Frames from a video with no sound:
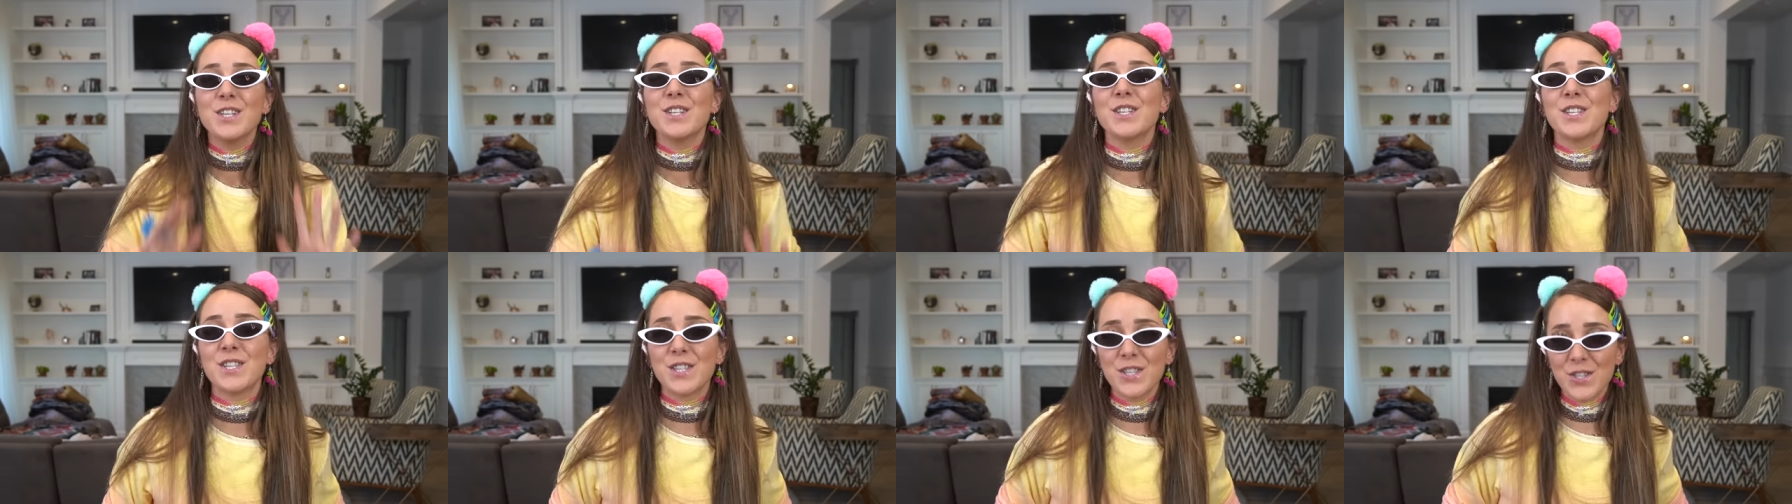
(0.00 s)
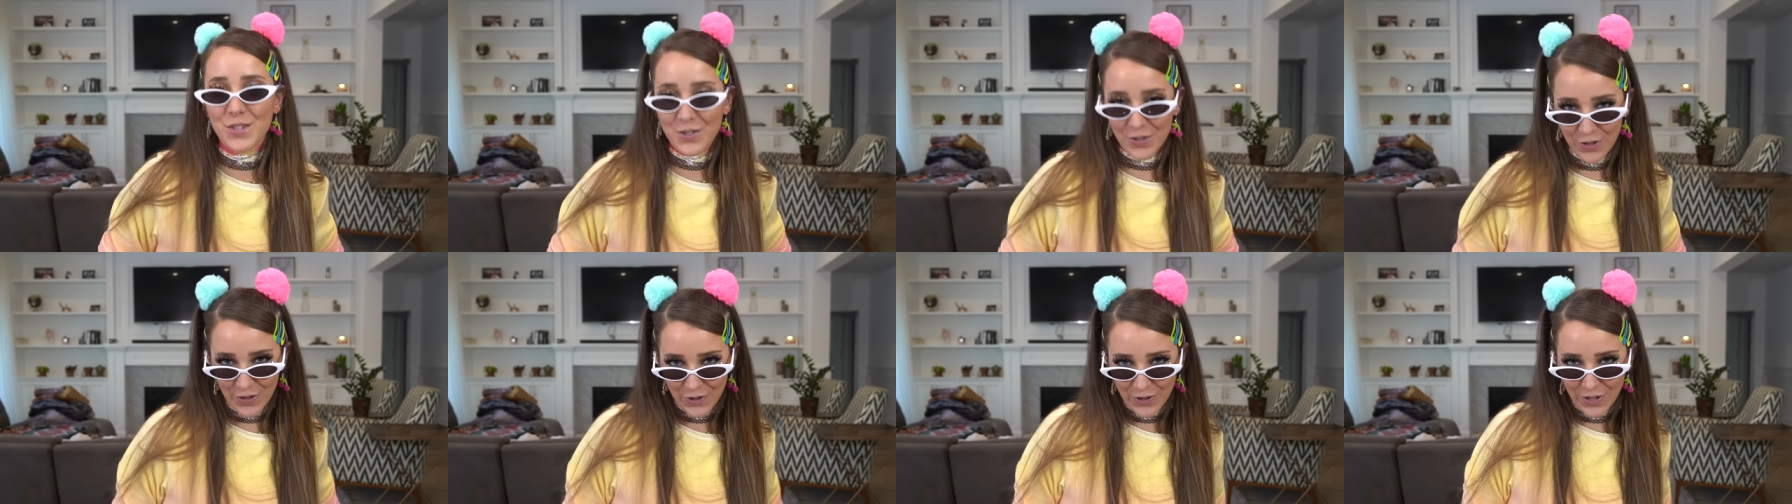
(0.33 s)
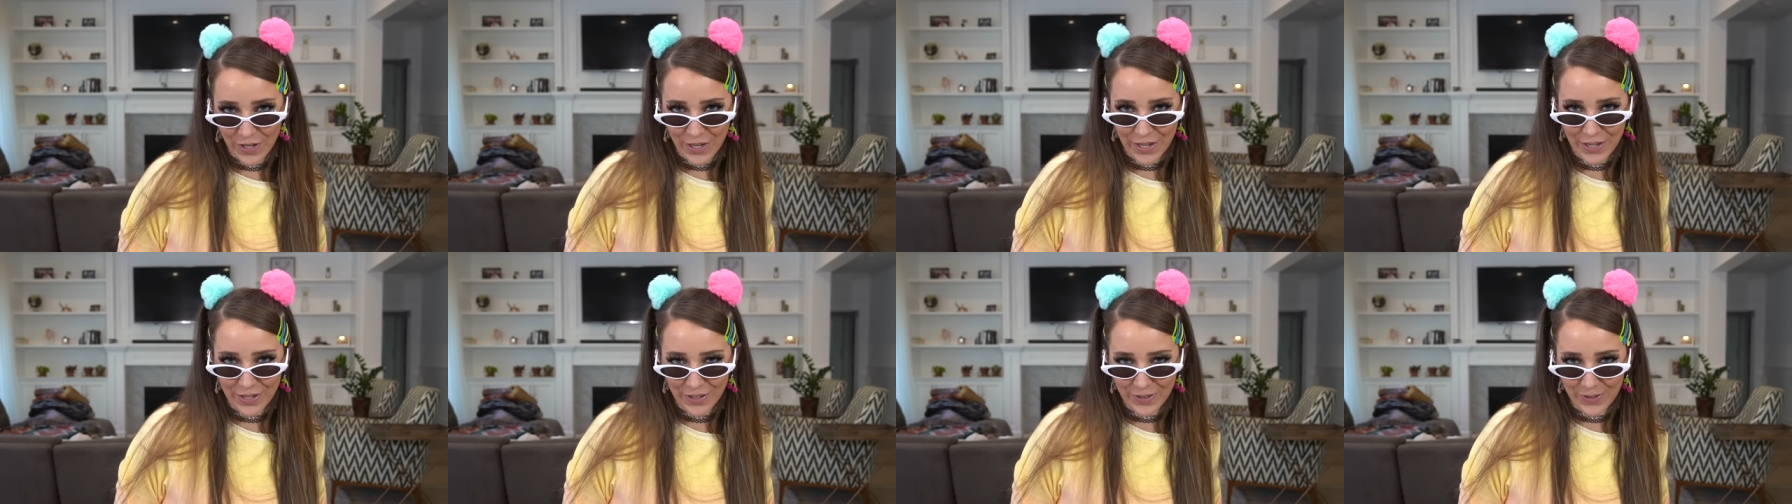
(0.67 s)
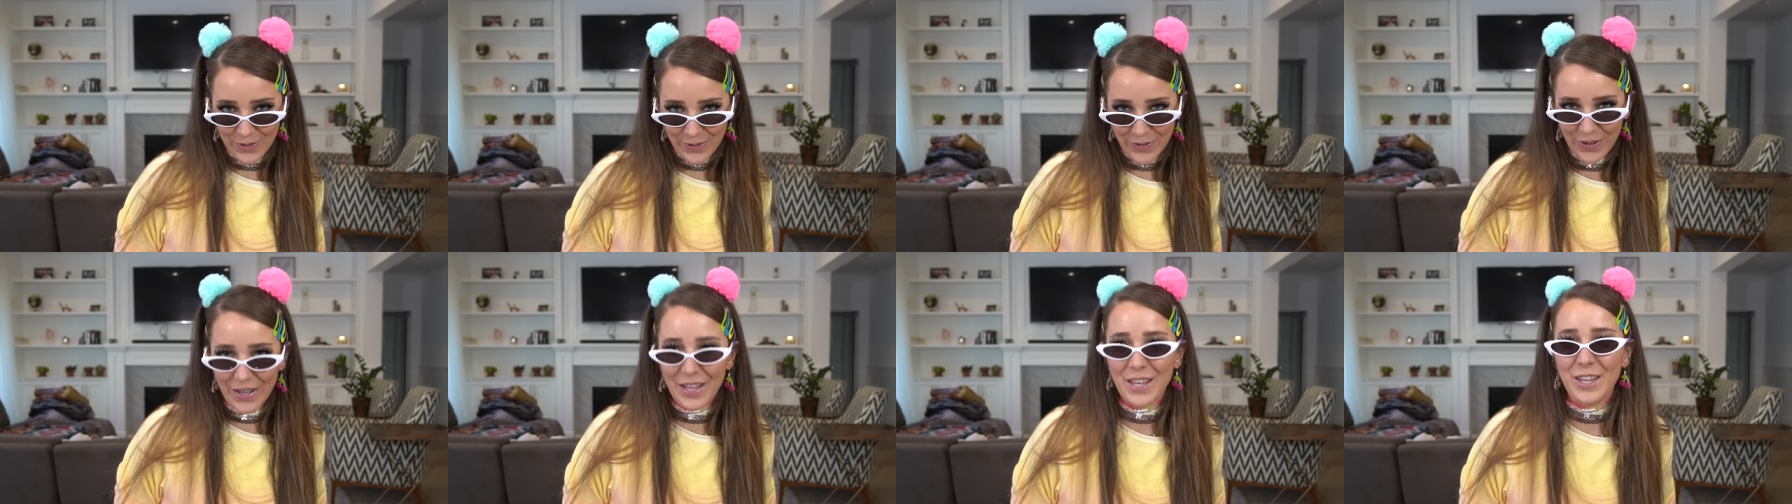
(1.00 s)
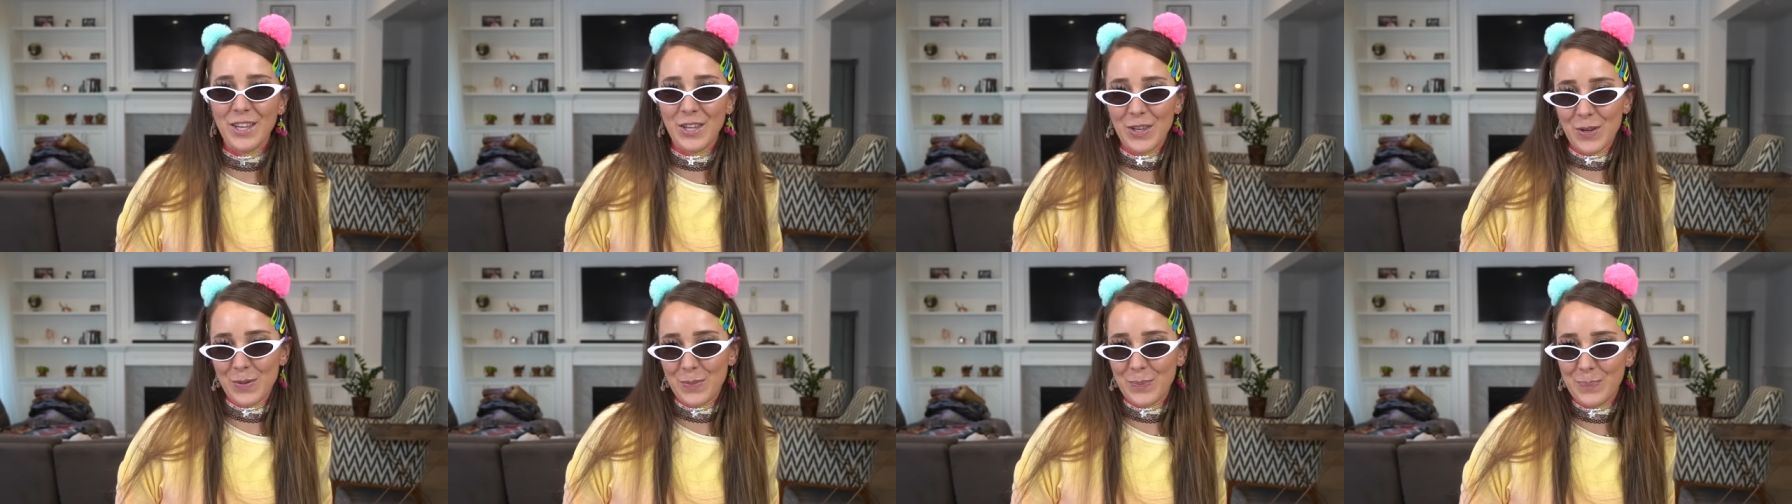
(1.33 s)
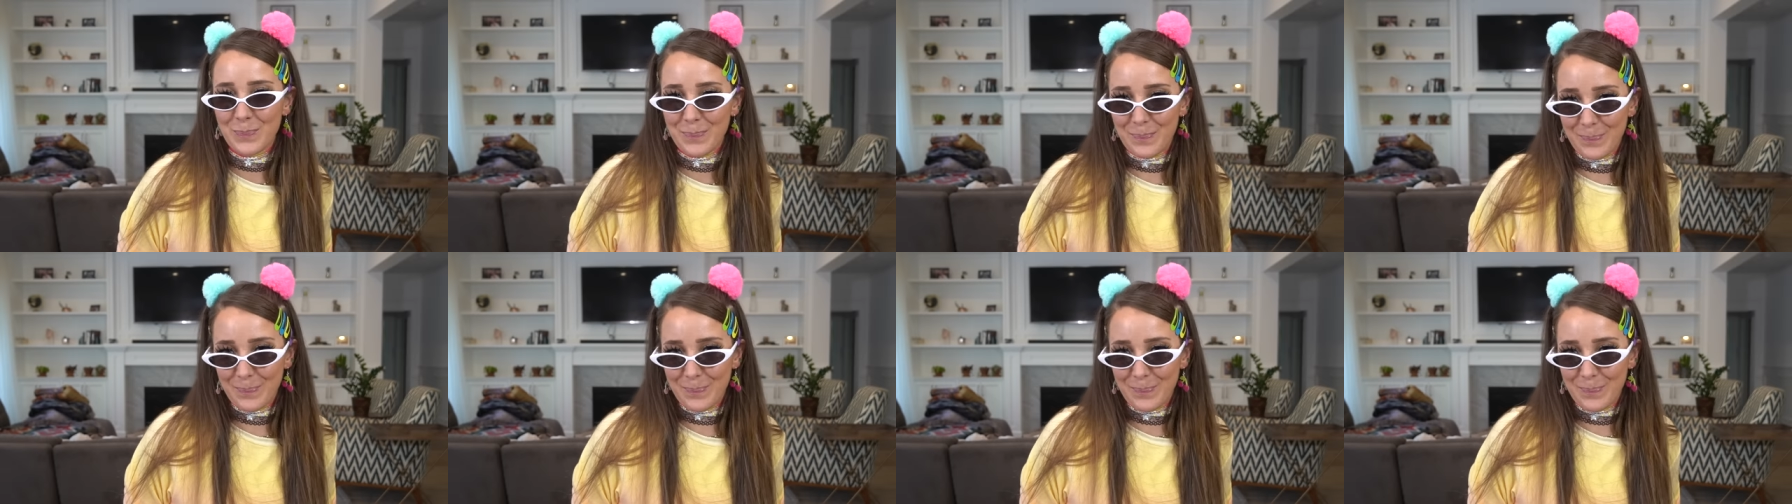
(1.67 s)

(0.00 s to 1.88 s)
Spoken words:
Screw you, you